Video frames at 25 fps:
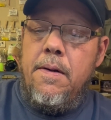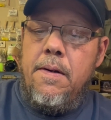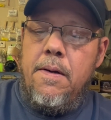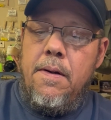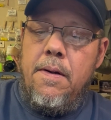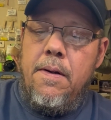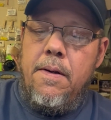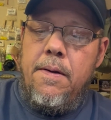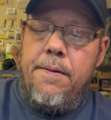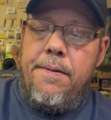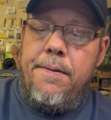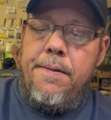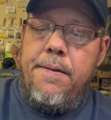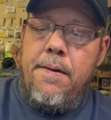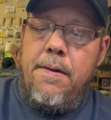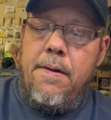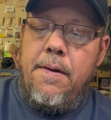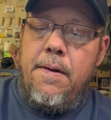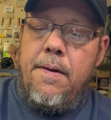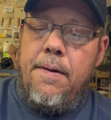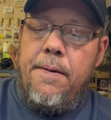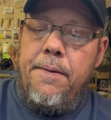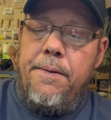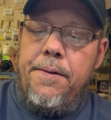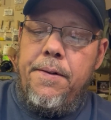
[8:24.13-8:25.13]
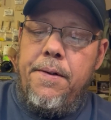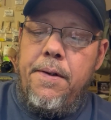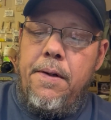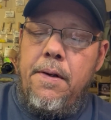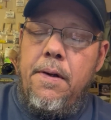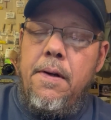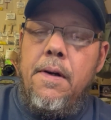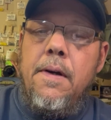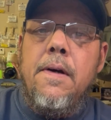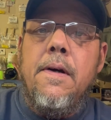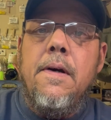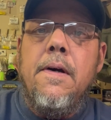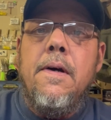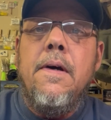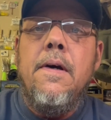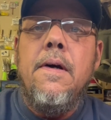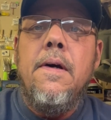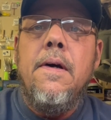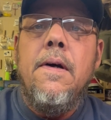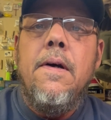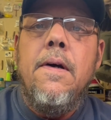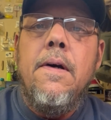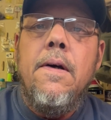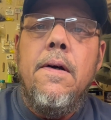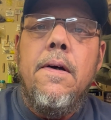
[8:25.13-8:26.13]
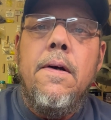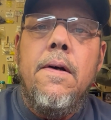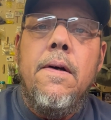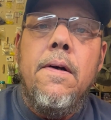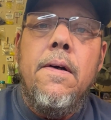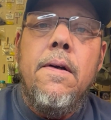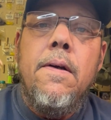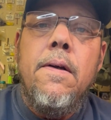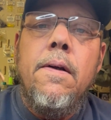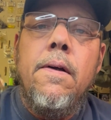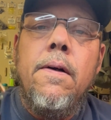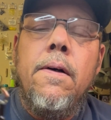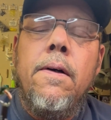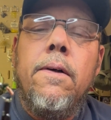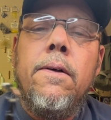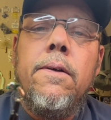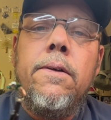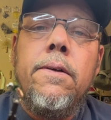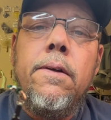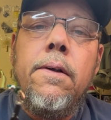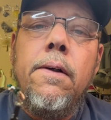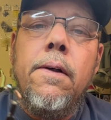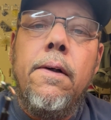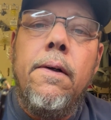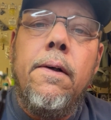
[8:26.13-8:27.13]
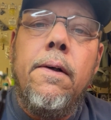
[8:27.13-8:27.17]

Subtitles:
Let's see how she looks.